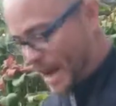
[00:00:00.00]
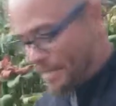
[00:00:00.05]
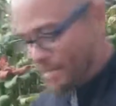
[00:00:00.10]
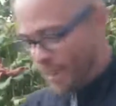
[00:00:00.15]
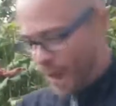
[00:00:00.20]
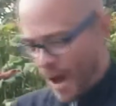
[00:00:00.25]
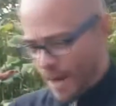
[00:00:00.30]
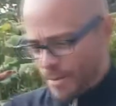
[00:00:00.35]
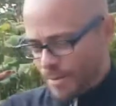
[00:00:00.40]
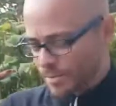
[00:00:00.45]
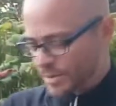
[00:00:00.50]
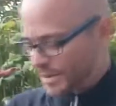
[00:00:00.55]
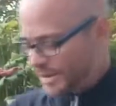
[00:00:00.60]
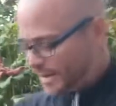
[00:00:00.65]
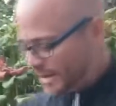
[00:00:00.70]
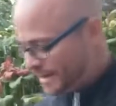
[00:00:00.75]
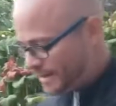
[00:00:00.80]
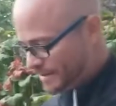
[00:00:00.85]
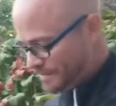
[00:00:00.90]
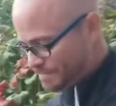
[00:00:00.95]
I
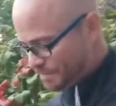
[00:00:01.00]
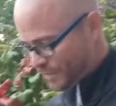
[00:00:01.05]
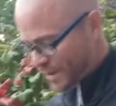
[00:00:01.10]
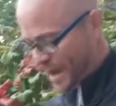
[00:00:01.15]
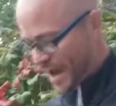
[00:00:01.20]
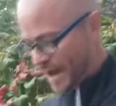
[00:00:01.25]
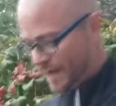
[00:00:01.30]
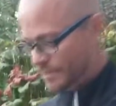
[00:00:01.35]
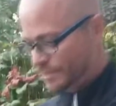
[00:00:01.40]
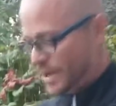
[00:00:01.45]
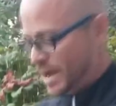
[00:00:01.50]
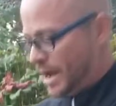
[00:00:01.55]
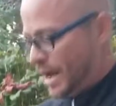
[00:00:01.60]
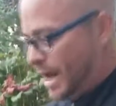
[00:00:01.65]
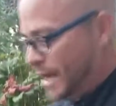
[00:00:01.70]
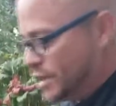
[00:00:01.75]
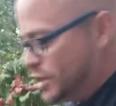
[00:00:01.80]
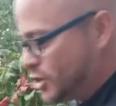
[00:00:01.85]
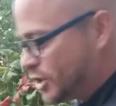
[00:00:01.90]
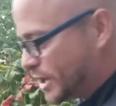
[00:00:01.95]
probably, yeah,
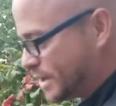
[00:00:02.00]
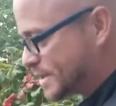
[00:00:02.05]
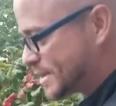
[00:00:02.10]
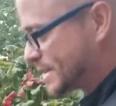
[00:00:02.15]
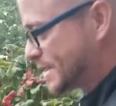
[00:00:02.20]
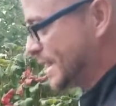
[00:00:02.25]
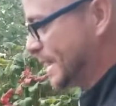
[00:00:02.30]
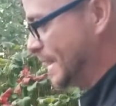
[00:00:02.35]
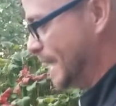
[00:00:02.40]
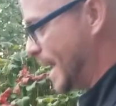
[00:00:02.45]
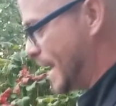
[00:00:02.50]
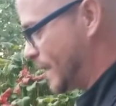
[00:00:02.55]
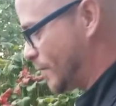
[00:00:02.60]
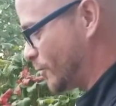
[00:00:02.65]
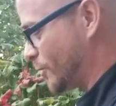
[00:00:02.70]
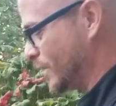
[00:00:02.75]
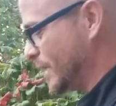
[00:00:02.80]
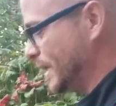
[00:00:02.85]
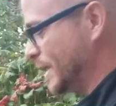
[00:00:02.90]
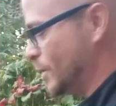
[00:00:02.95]
and you can see, like,
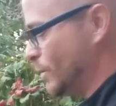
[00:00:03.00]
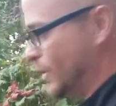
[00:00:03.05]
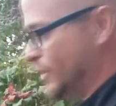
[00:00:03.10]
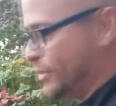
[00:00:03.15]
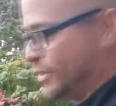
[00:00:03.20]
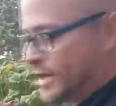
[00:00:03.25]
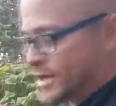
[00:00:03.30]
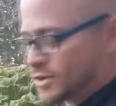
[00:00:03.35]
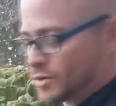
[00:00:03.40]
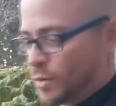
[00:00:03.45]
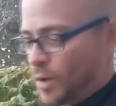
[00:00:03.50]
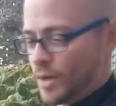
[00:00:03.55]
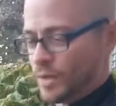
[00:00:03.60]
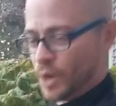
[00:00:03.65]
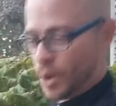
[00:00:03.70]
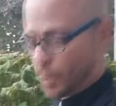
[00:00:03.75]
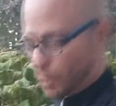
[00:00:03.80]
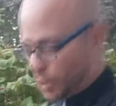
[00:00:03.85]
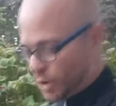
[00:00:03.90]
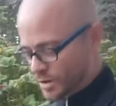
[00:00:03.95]
really with this one,
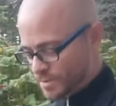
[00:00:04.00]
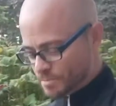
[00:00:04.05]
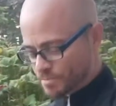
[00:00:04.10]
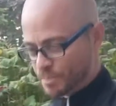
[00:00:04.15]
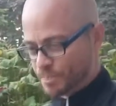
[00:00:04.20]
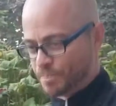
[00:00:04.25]
there wouldn't